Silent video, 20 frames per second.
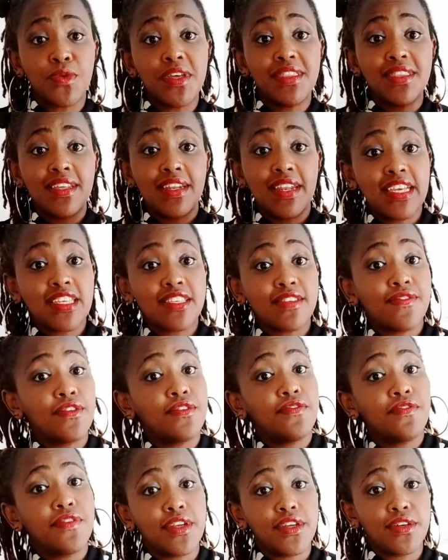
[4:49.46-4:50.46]
in the next few
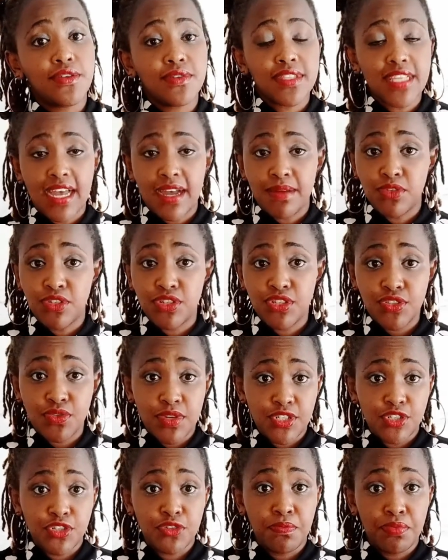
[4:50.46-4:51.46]
videos, I'm just
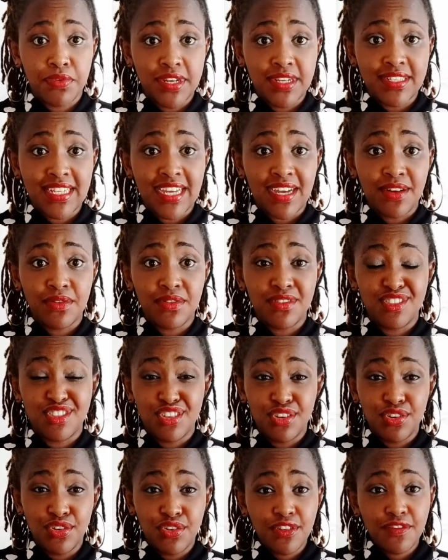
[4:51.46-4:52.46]
going to break down the
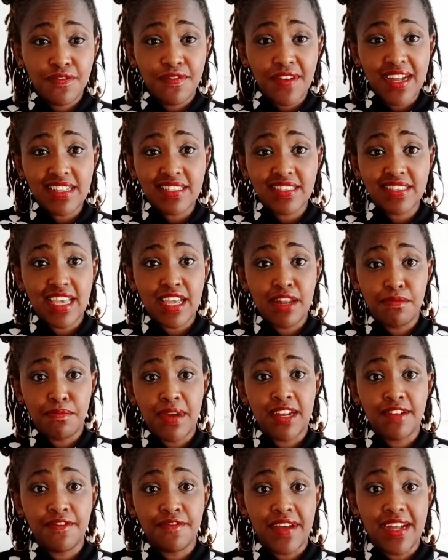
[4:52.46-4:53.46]
good fats and
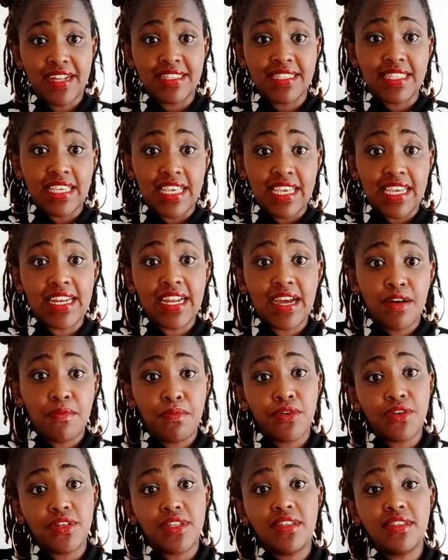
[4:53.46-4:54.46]
bad fats in our
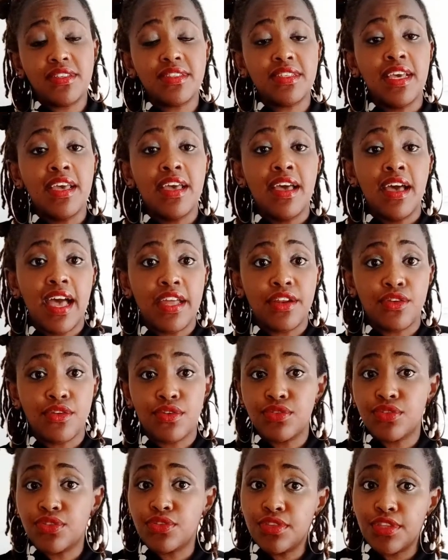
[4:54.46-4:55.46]
bodies, and
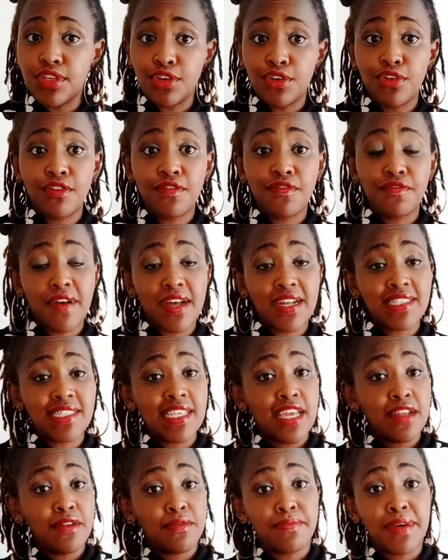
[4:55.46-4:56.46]
also the good fats
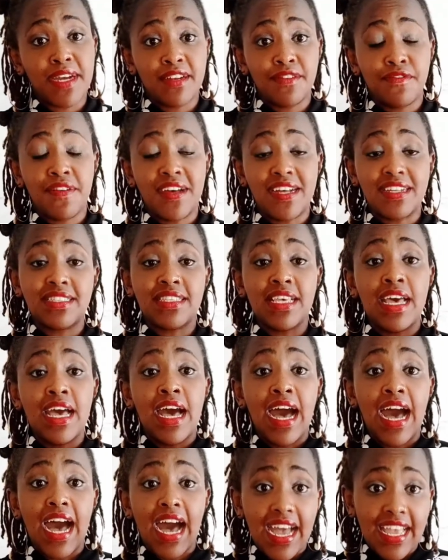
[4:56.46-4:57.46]
and bad fats
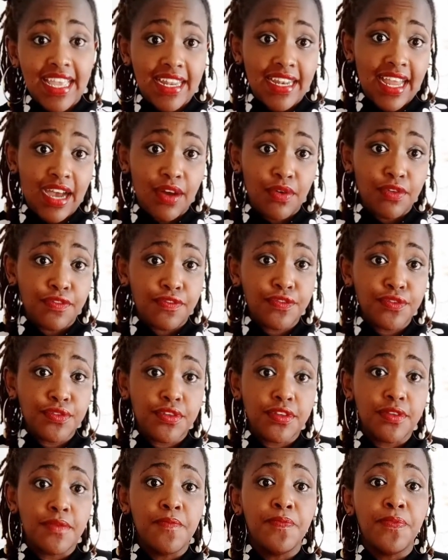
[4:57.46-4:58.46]
in our
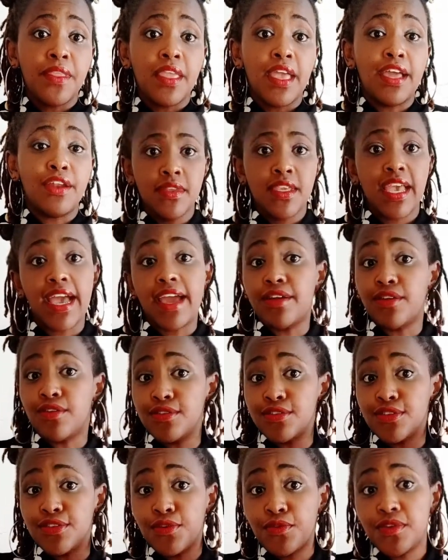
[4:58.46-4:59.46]
food. and
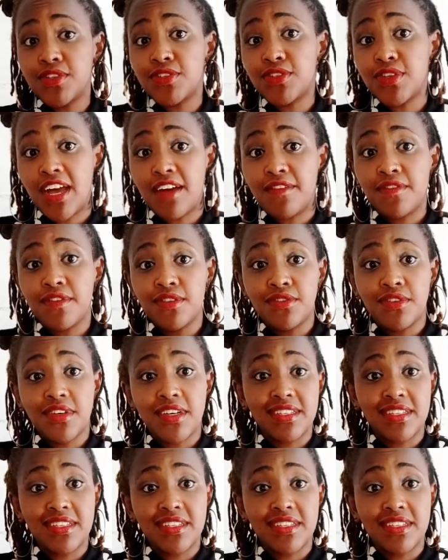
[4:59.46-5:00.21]
also going to have a look